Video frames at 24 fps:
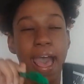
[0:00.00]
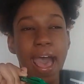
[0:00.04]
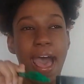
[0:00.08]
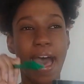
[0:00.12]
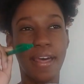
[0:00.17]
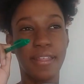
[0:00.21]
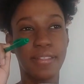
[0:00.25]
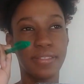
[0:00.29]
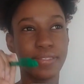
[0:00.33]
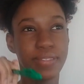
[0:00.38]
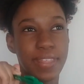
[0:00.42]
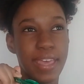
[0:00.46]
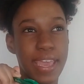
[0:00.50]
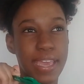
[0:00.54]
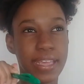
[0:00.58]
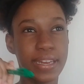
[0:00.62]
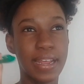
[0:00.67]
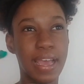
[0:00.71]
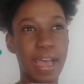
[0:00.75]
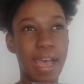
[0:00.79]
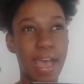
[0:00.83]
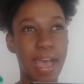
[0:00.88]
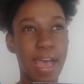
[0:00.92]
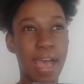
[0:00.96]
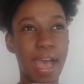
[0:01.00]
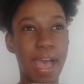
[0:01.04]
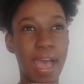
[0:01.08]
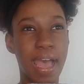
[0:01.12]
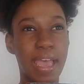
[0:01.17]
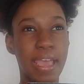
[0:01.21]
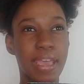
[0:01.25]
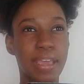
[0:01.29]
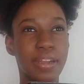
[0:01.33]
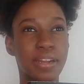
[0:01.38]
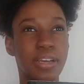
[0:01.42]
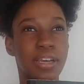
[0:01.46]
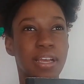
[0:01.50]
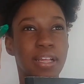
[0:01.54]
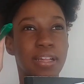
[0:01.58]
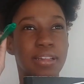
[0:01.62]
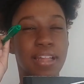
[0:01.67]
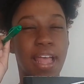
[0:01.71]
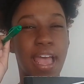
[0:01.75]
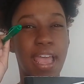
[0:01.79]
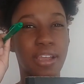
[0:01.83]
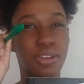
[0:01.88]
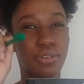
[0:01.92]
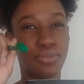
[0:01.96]
and then I'd
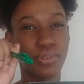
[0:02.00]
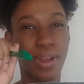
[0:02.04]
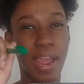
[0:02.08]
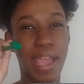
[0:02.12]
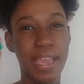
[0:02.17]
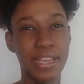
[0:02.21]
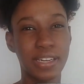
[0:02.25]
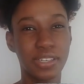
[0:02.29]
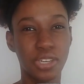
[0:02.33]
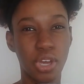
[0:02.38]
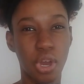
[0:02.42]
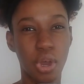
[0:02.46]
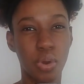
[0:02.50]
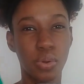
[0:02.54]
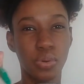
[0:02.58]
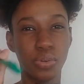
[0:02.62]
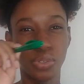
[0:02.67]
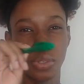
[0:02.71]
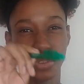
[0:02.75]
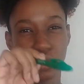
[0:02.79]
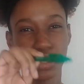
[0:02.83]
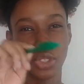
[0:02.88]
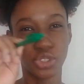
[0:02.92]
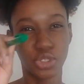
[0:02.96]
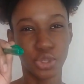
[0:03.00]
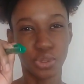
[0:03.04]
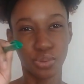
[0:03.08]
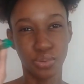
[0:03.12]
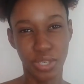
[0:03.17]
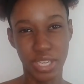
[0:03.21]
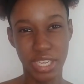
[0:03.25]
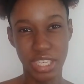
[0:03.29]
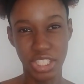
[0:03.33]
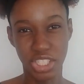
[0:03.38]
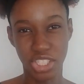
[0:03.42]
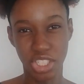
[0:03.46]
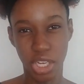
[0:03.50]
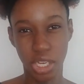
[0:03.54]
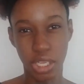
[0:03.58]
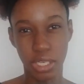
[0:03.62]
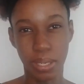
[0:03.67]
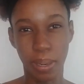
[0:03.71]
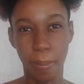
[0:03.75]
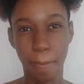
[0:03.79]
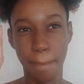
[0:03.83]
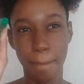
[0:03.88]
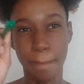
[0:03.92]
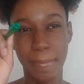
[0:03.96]
like write down the
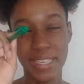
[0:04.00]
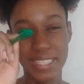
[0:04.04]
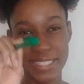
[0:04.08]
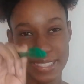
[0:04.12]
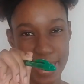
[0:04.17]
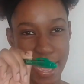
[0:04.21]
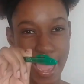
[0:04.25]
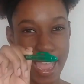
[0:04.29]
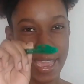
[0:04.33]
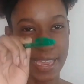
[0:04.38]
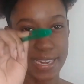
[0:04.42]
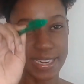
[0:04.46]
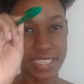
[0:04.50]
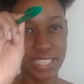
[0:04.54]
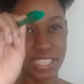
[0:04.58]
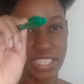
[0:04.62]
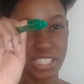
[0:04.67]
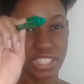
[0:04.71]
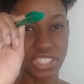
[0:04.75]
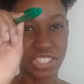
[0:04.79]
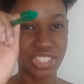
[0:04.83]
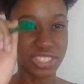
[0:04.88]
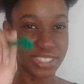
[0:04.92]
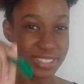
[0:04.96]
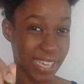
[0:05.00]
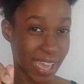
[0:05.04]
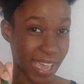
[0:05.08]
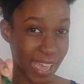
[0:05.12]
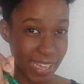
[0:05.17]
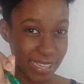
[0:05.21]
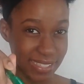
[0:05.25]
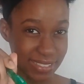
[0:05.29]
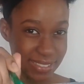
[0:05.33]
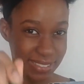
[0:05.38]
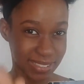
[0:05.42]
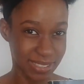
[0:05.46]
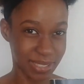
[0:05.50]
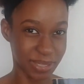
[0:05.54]
duration beside each task. So